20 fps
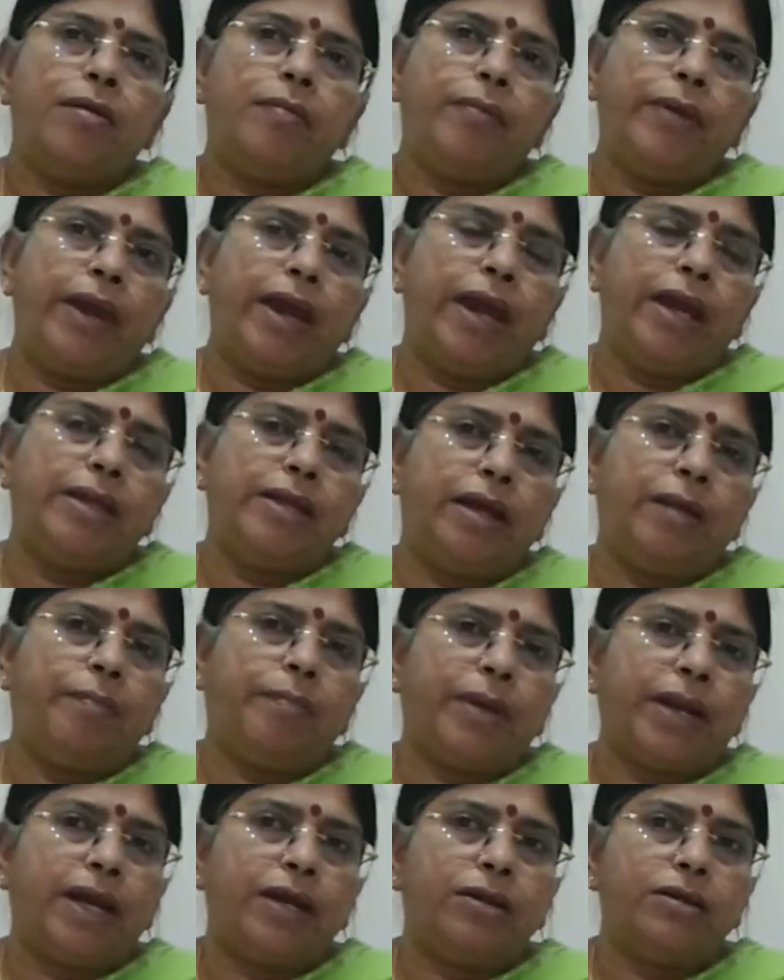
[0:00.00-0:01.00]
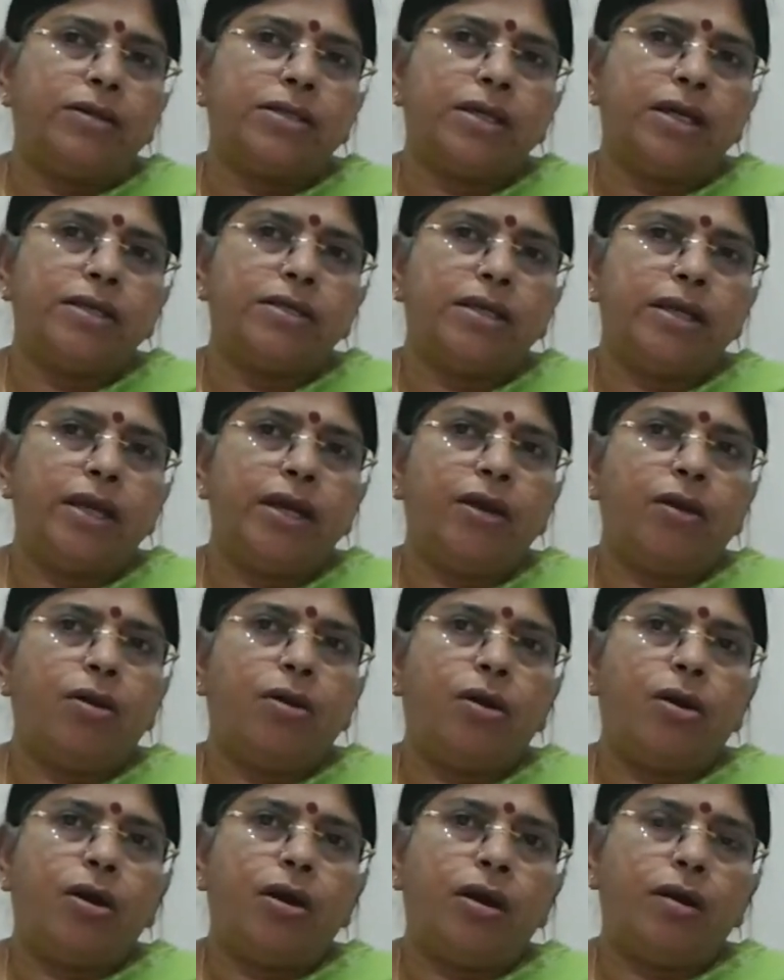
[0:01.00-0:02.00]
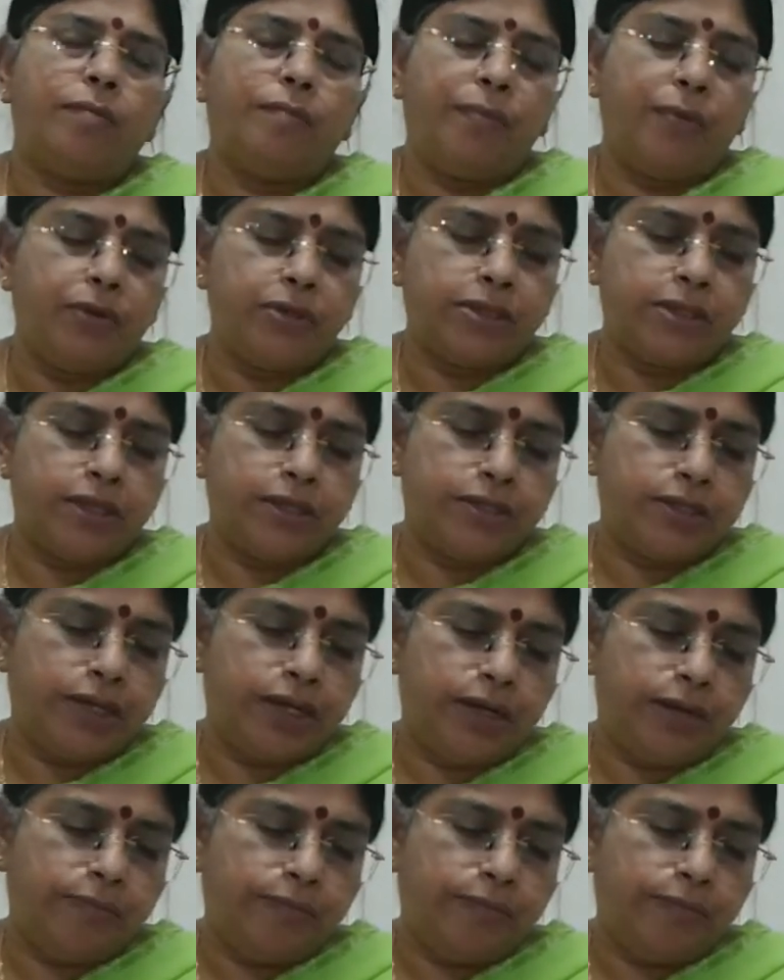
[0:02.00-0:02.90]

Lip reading: either prior to surgery or post-surgery.